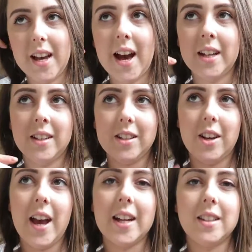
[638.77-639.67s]
and
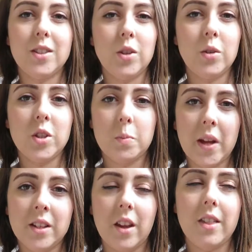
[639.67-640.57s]
I had to
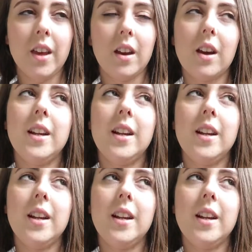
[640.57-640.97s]
spend, I think,